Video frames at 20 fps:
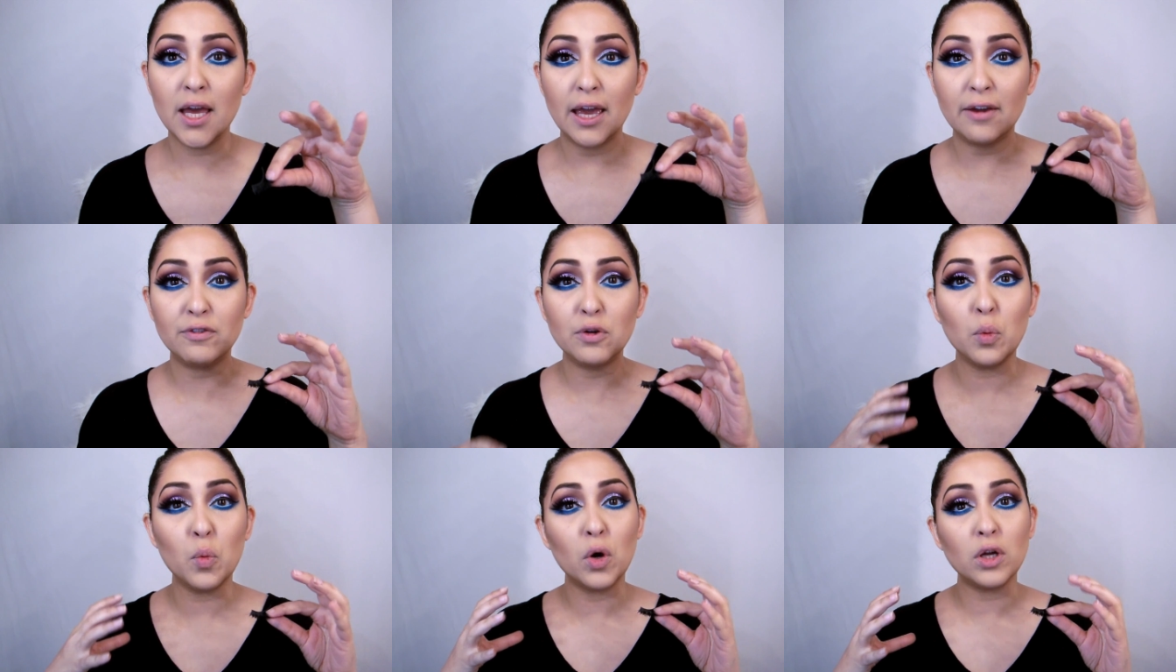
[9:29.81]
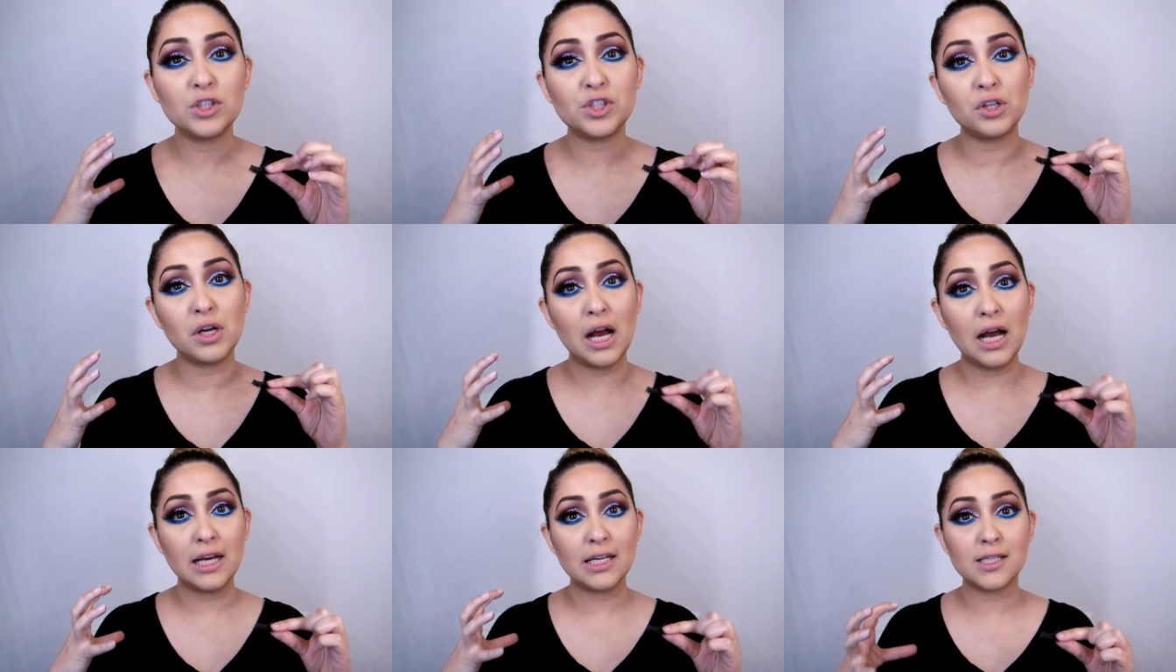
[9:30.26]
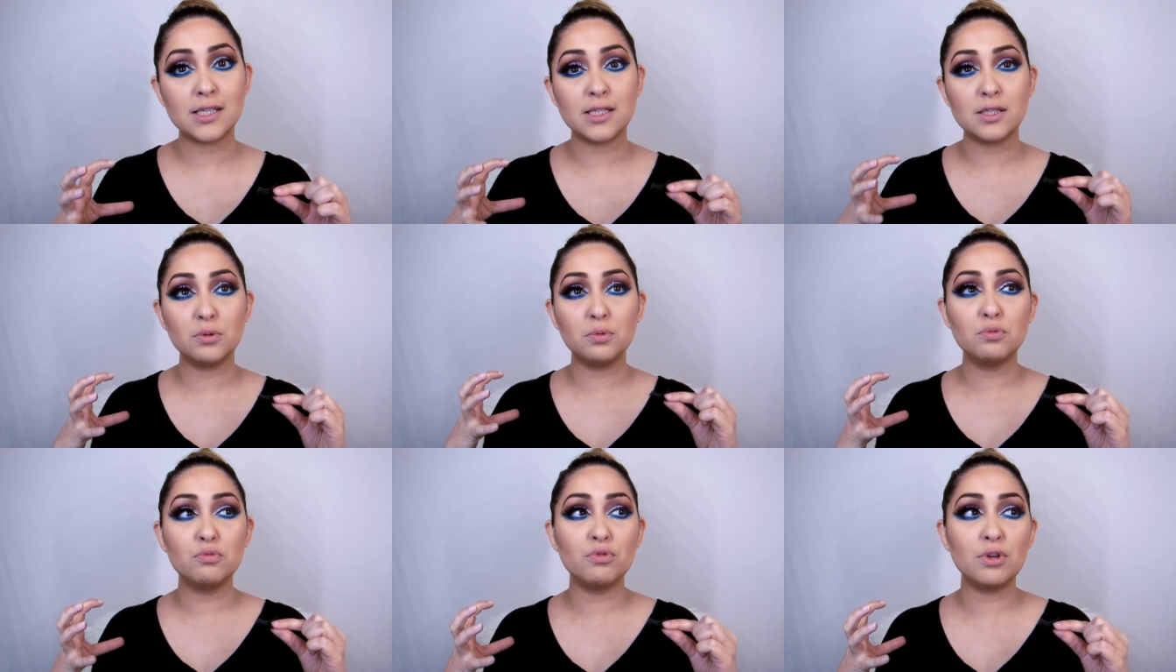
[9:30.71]
if you want your eyes
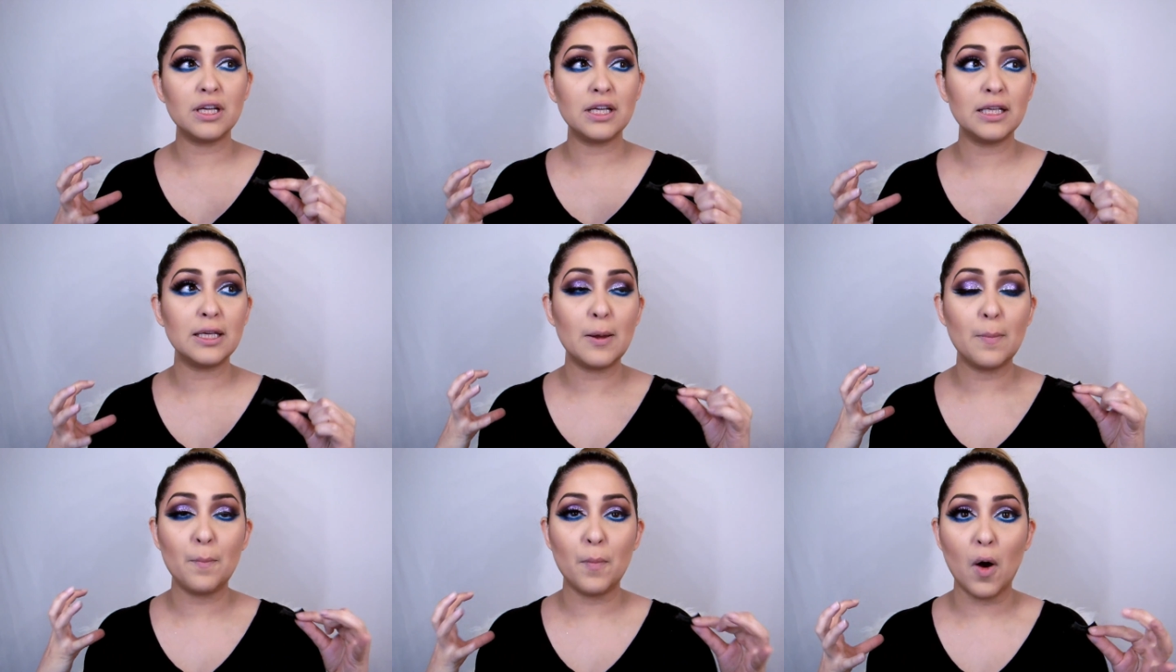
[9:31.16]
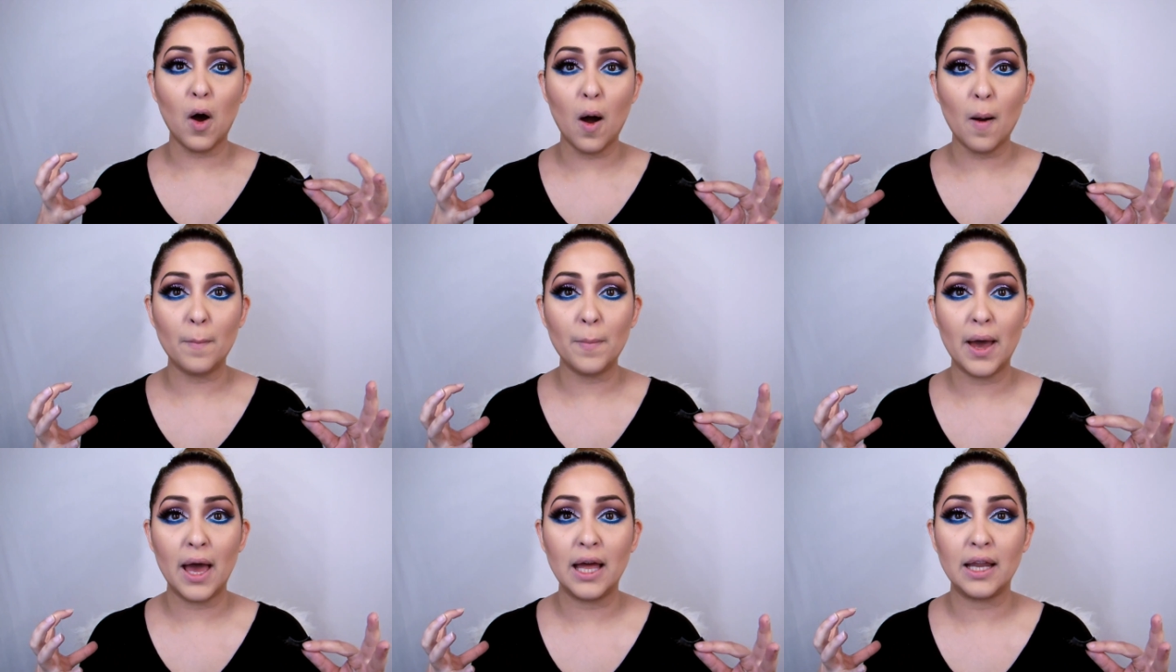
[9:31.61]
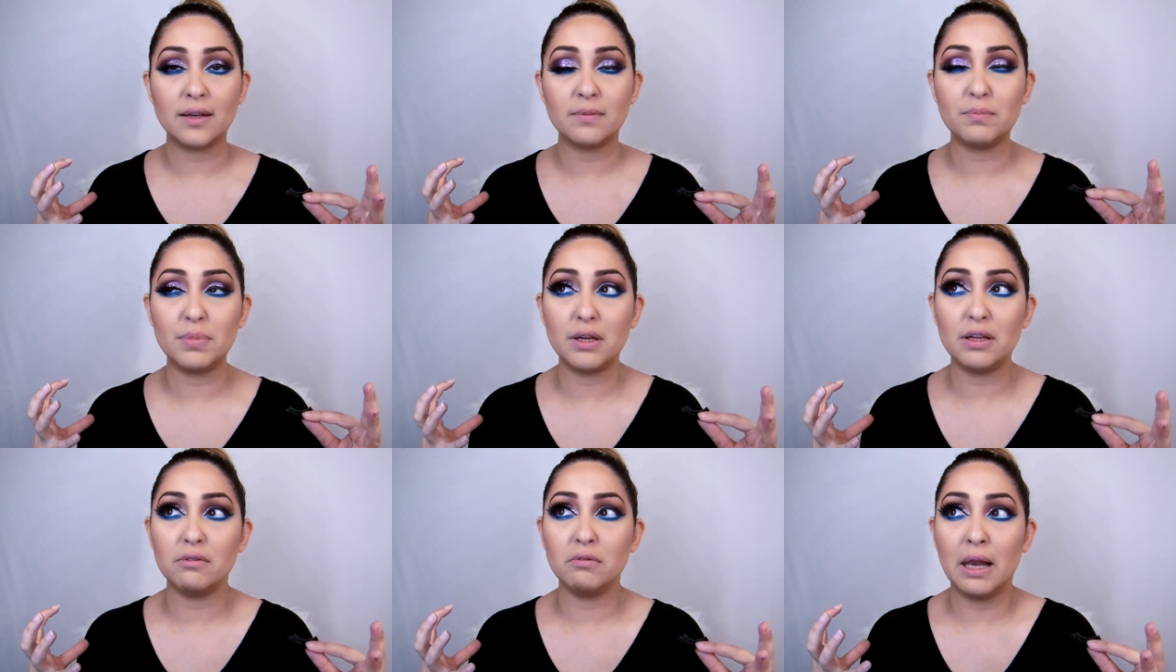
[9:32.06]
to really pop
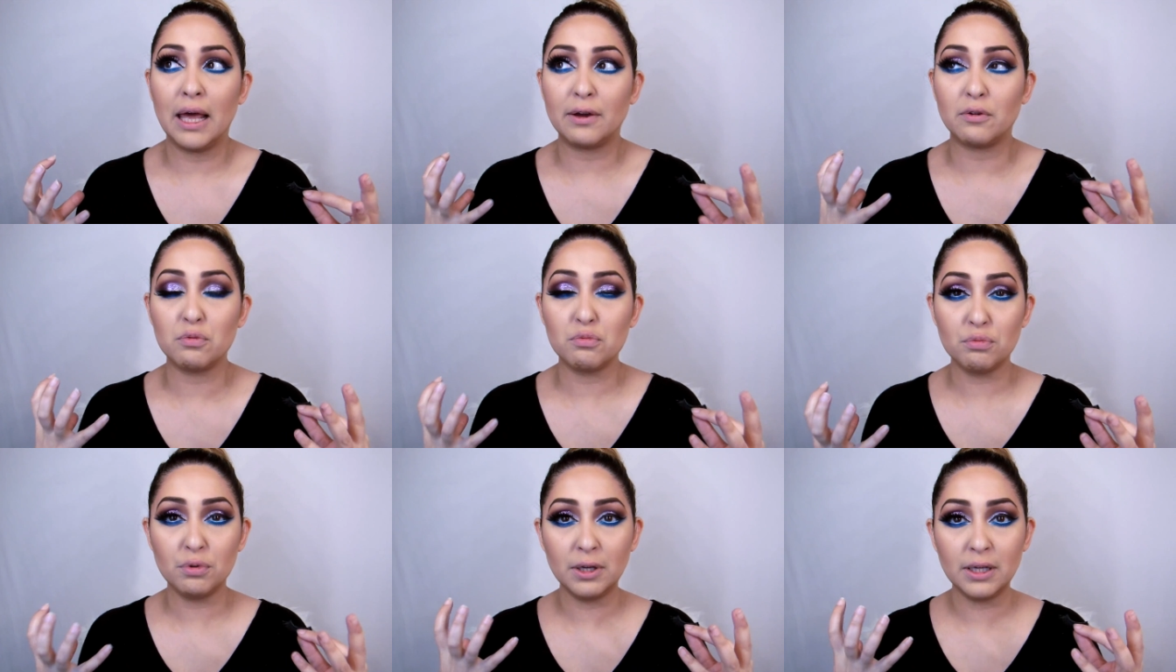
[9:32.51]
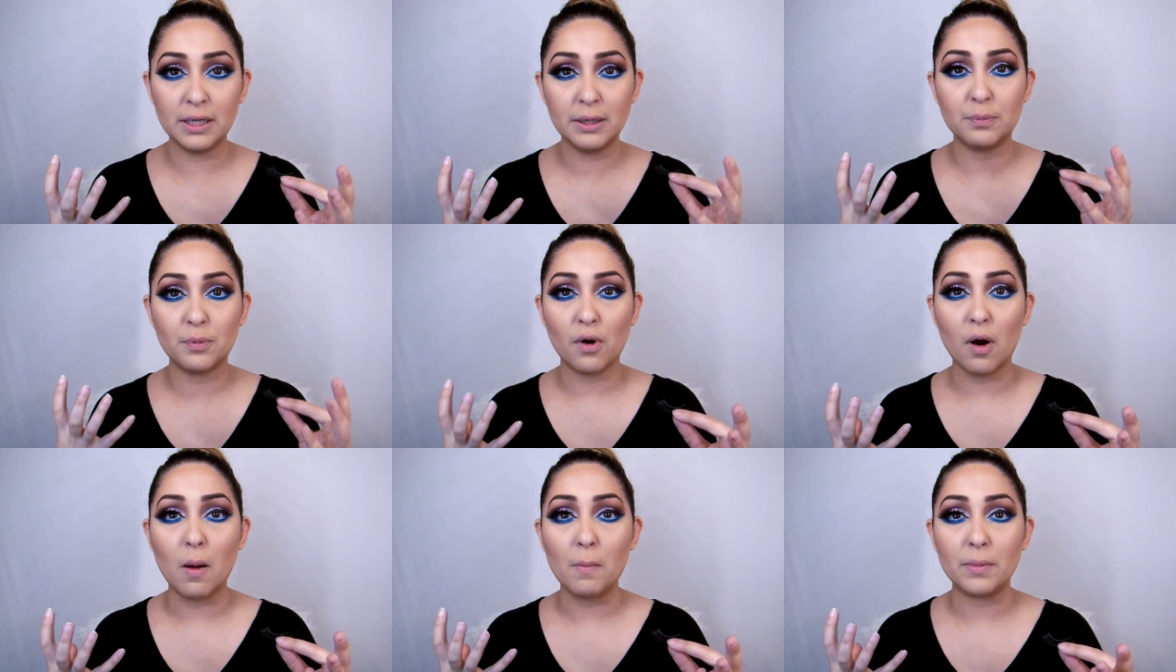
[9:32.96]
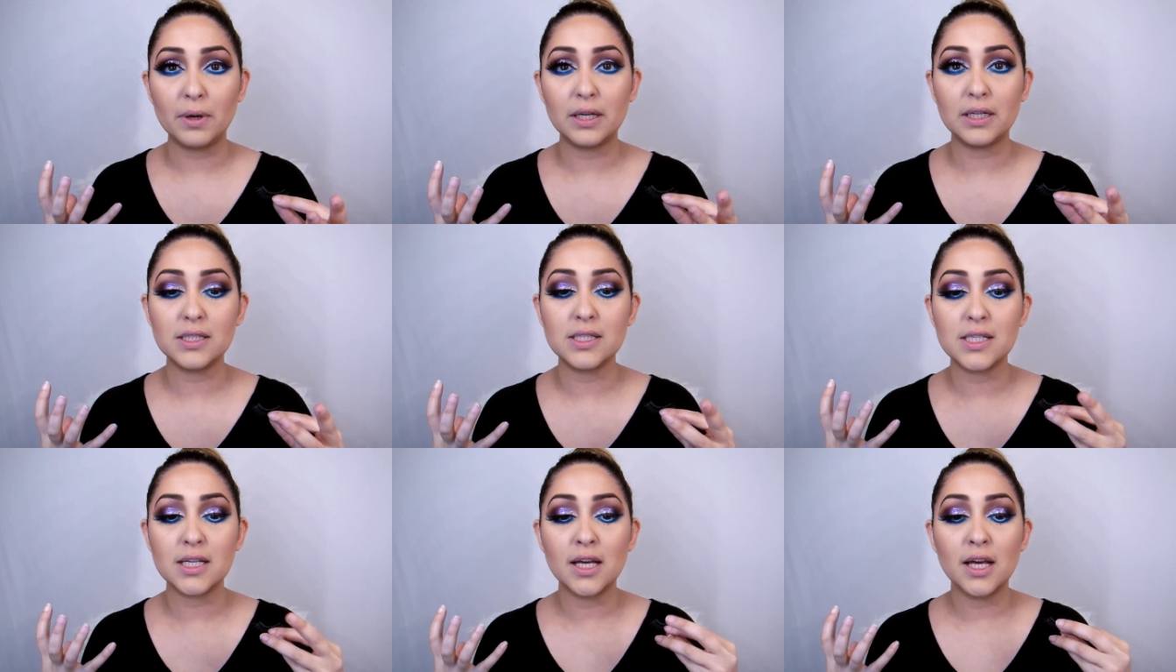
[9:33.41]
and be like really
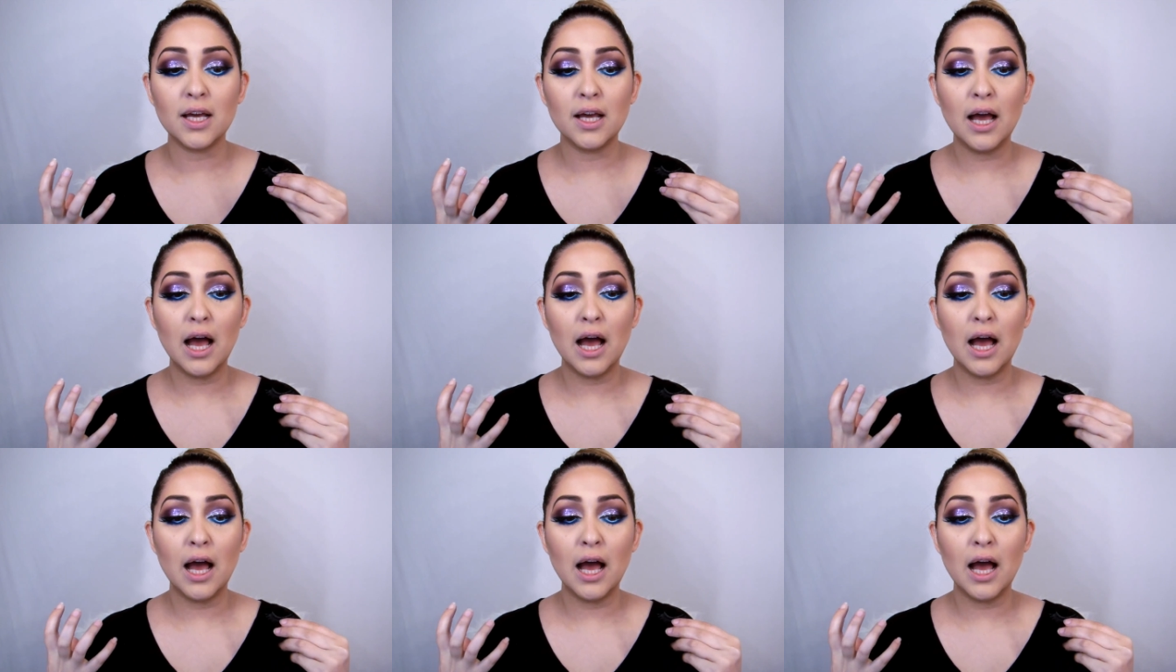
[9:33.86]
prominent,